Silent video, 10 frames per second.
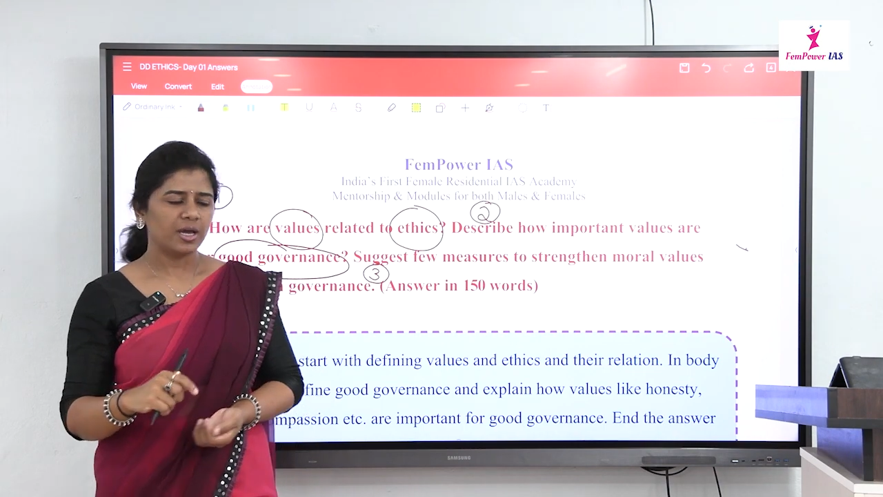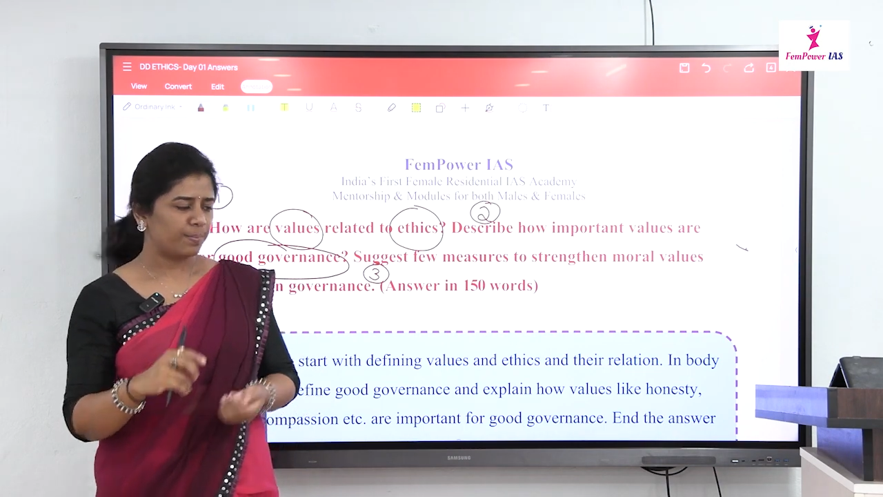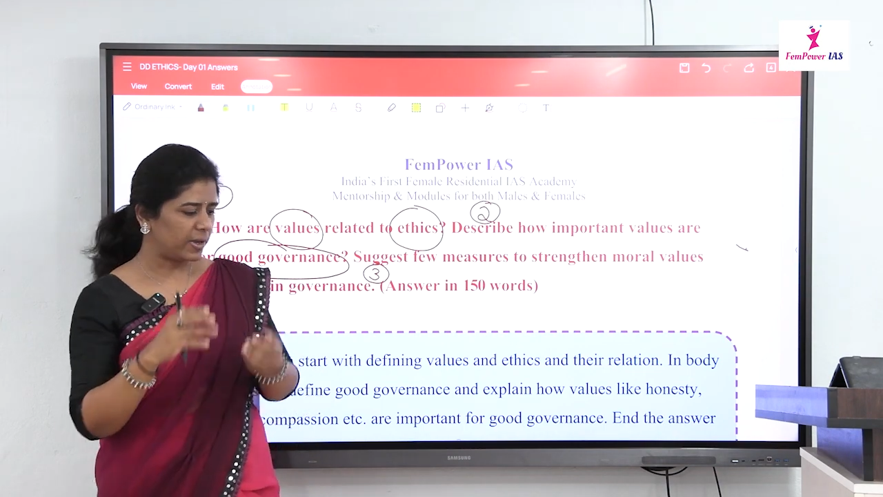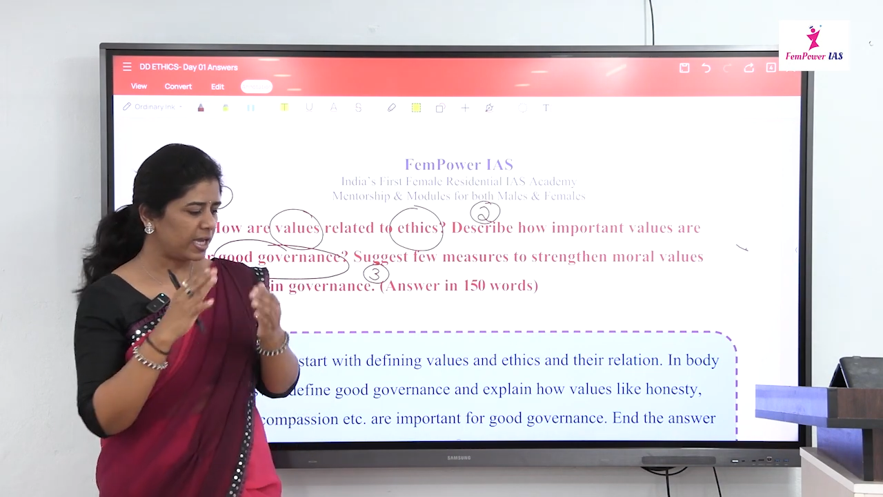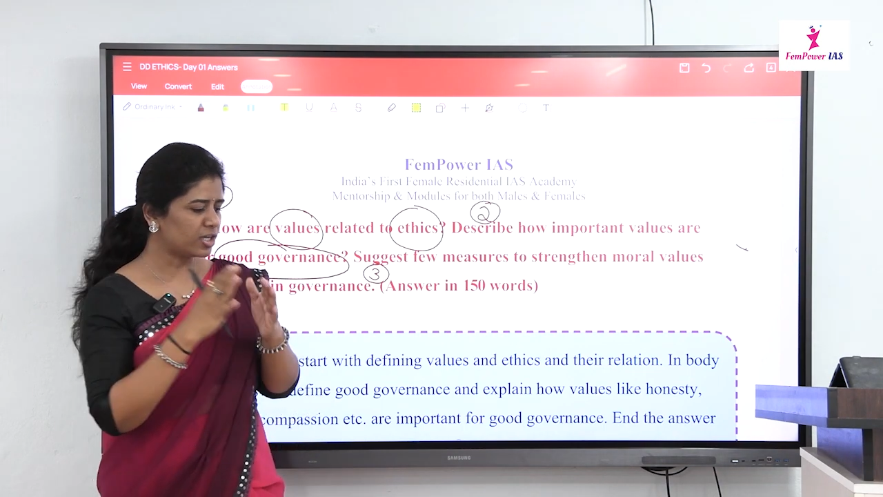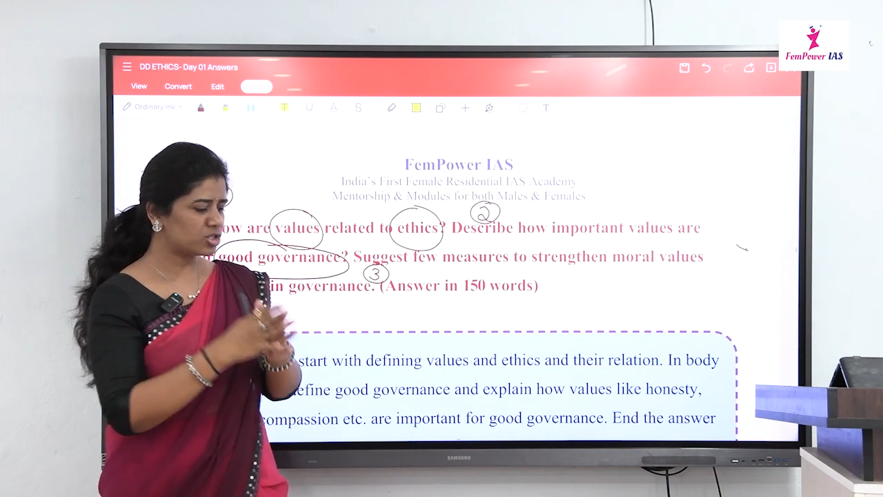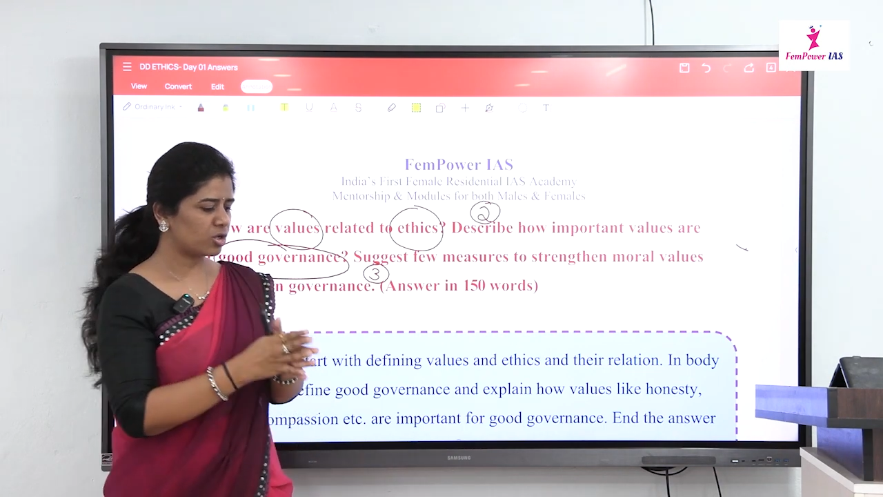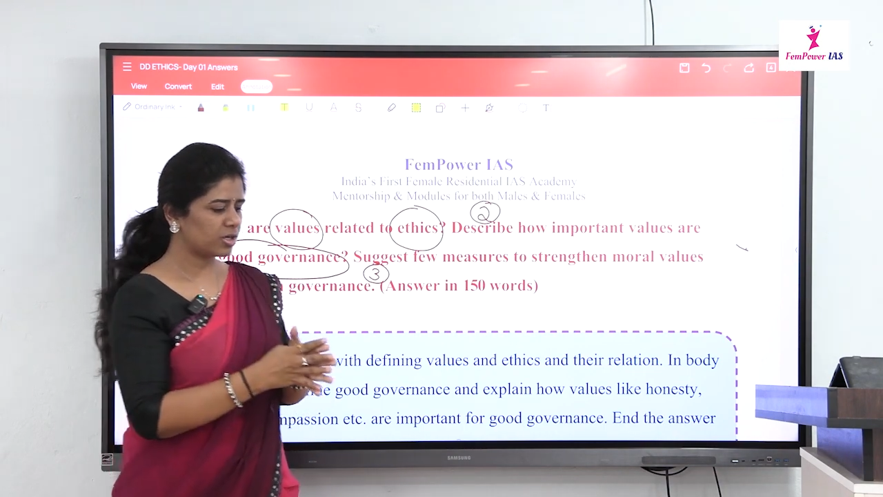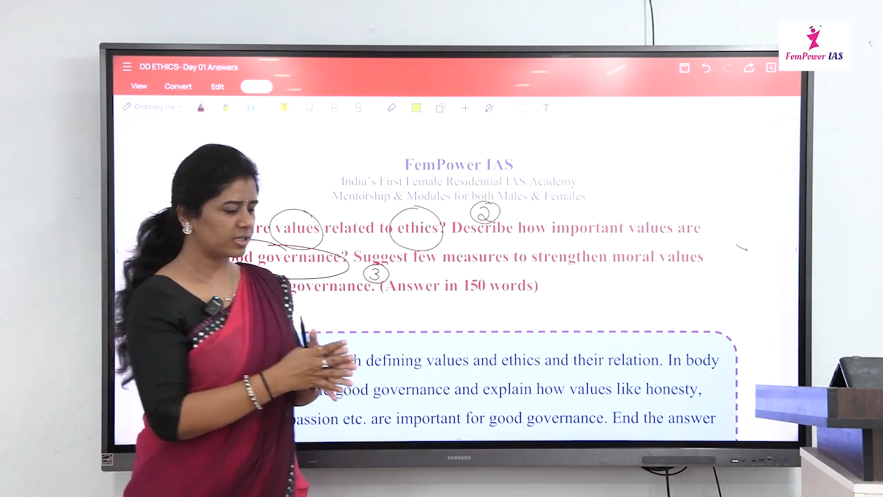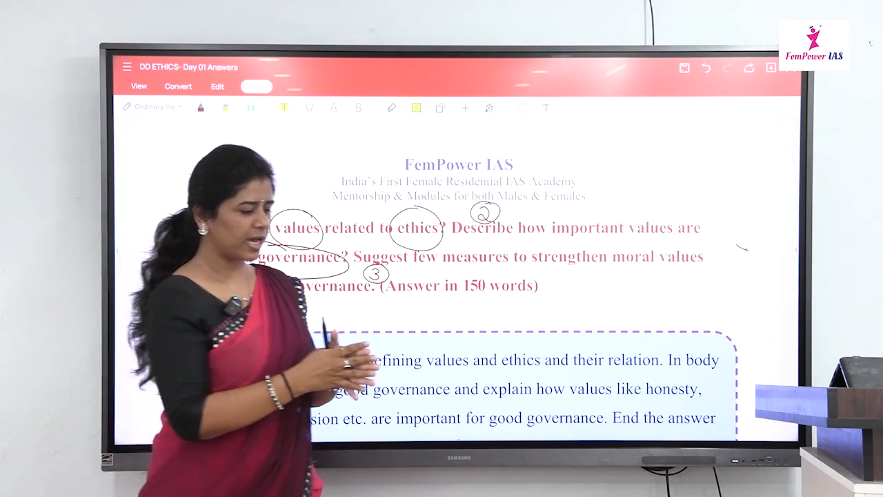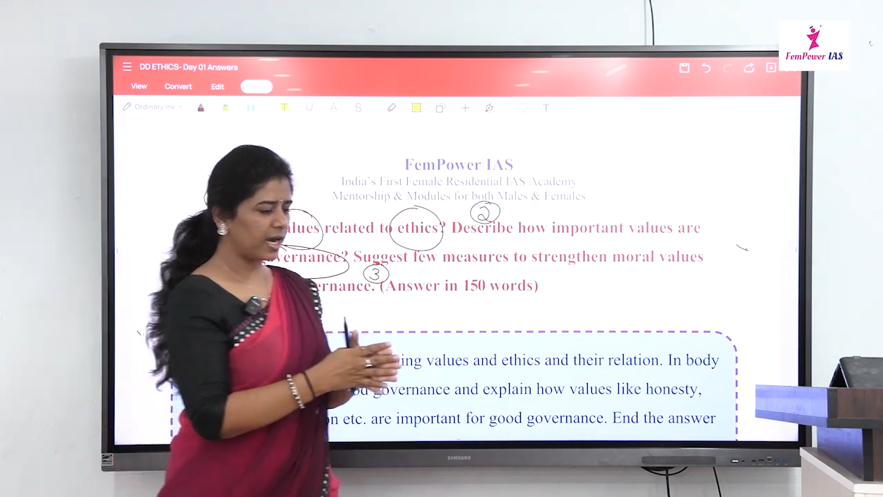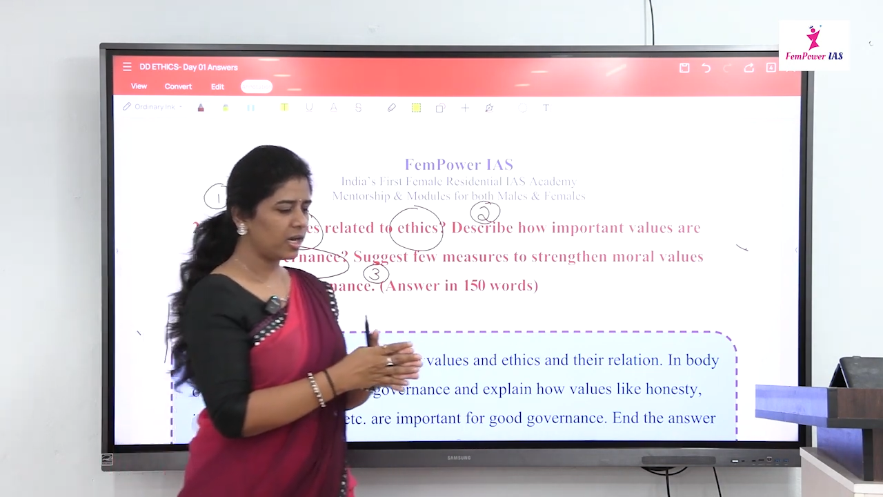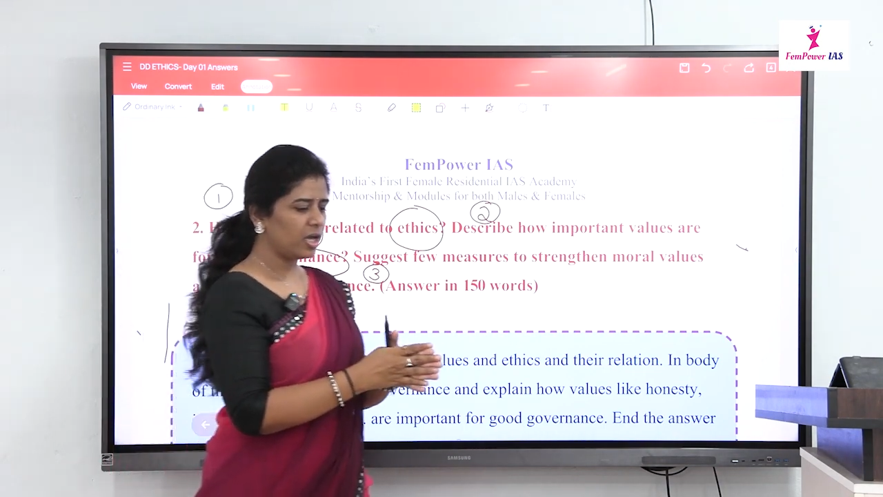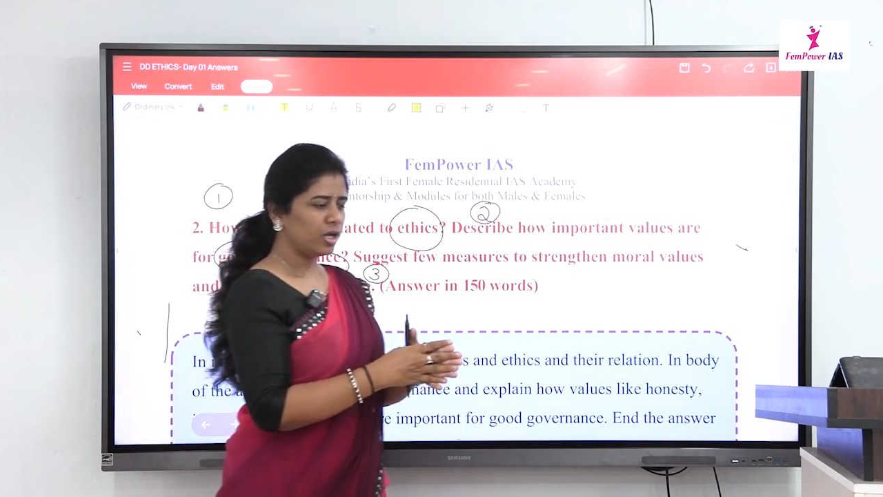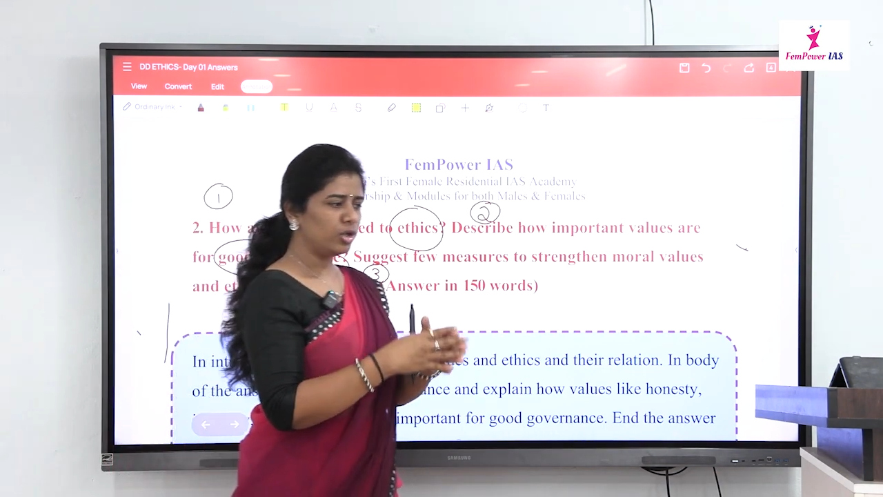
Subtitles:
make sure that